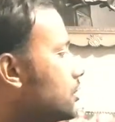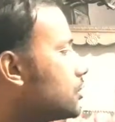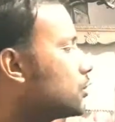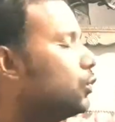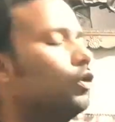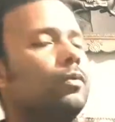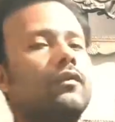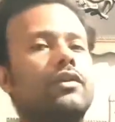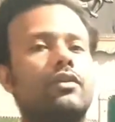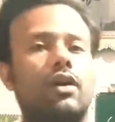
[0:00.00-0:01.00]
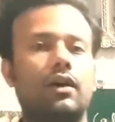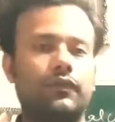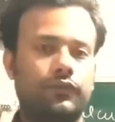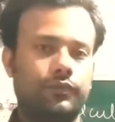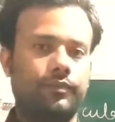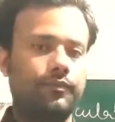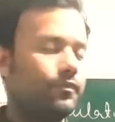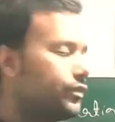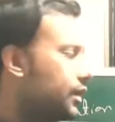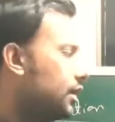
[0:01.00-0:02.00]
slope of the graph.
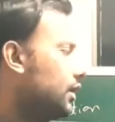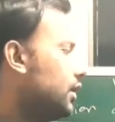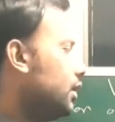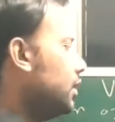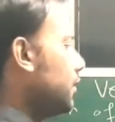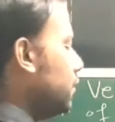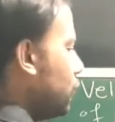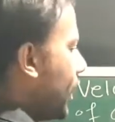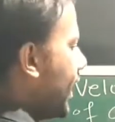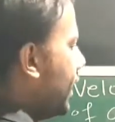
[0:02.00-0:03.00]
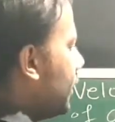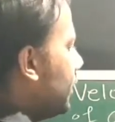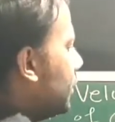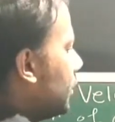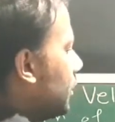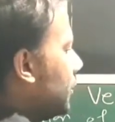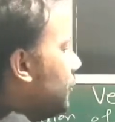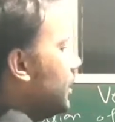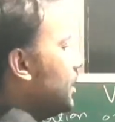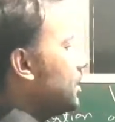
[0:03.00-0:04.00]
Why
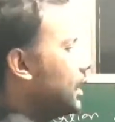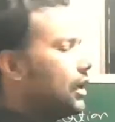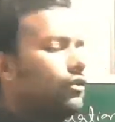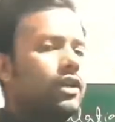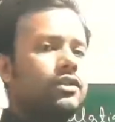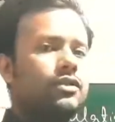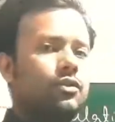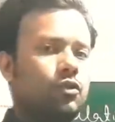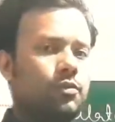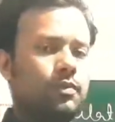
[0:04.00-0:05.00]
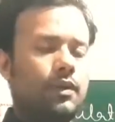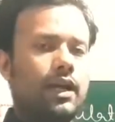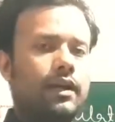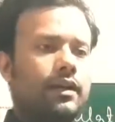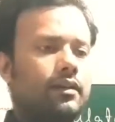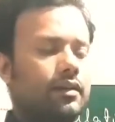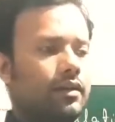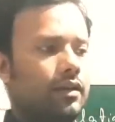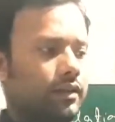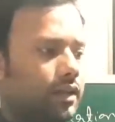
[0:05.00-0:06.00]
we are calculating slope, and
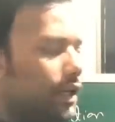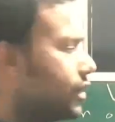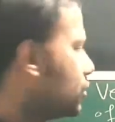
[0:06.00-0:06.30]
in the case